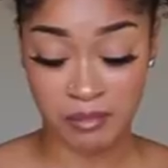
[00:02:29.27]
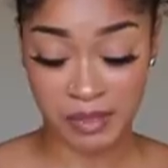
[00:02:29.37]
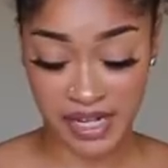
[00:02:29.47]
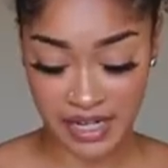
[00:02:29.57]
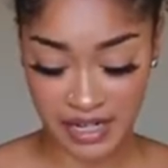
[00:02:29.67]

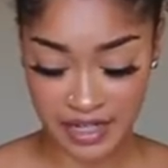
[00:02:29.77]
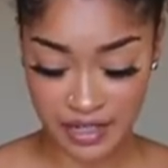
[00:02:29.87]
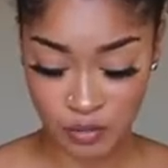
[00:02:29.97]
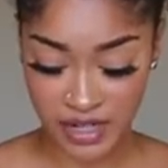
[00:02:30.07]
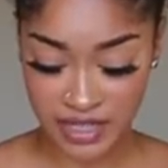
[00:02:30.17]
but uh,
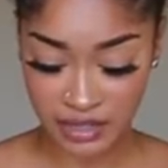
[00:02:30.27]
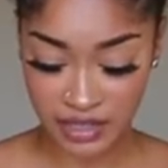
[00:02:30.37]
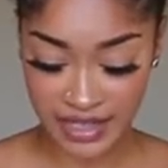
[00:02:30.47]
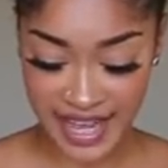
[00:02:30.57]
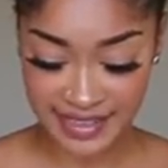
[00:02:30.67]
you want to
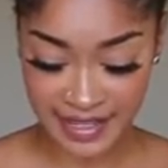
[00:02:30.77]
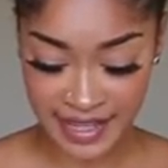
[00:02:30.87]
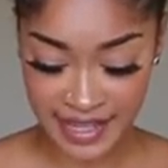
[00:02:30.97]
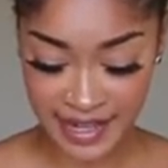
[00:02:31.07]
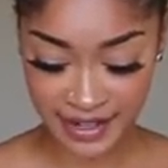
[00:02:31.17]
look at the
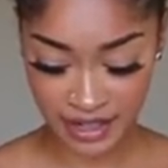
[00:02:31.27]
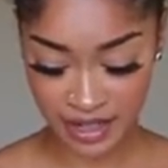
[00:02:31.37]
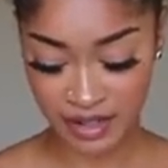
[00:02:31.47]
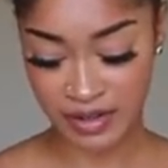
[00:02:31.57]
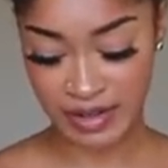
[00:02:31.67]

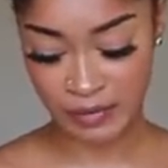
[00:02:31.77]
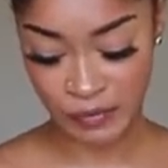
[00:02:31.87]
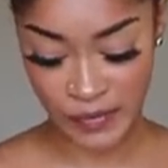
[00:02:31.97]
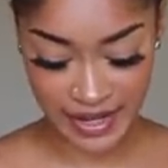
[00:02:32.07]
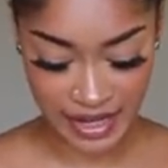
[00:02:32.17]
year
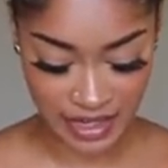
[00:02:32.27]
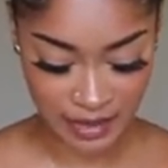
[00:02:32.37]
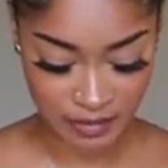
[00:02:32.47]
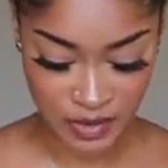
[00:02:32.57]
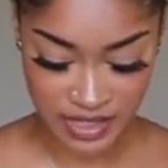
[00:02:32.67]
when
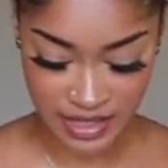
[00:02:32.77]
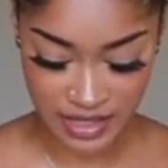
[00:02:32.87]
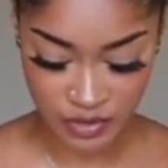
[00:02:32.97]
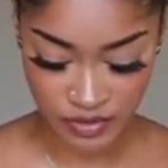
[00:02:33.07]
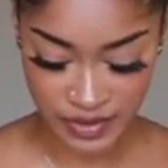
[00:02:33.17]
um, you see
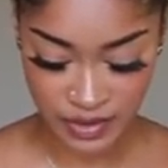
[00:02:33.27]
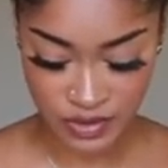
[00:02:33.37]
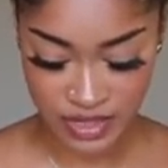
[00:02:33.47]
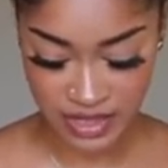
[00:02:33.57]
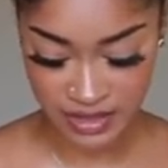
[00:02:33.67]
these
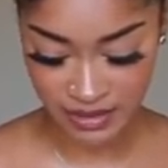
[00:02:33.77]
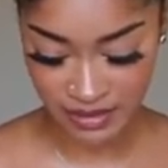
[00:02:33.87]
reviews